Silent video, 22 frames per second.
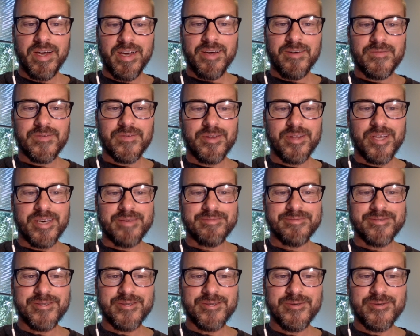for
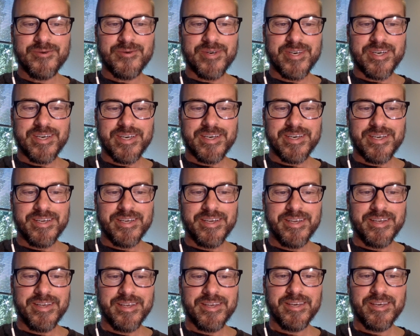them to
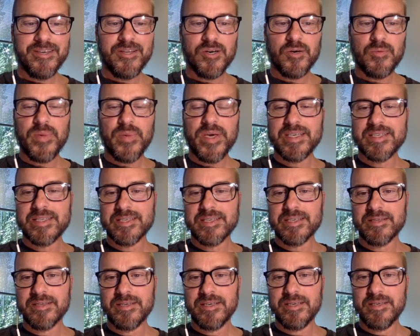
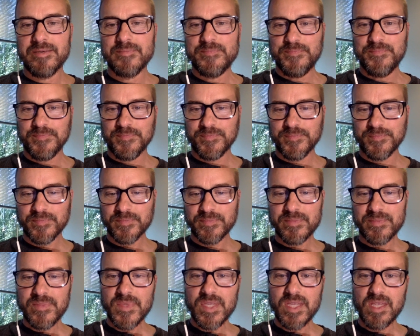basically
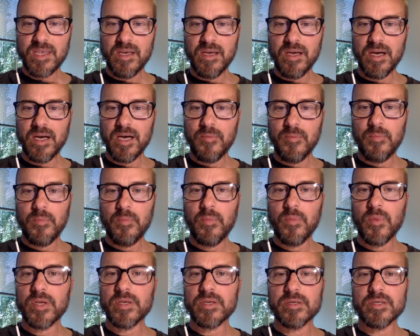
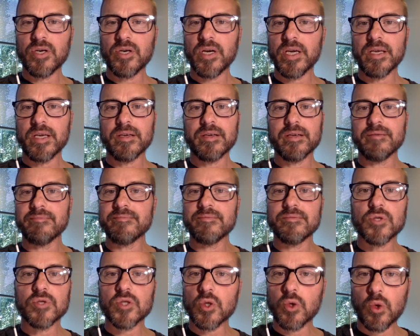try and
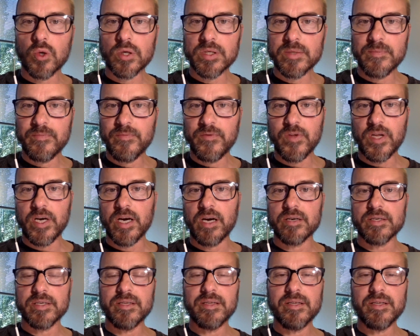score some flyers.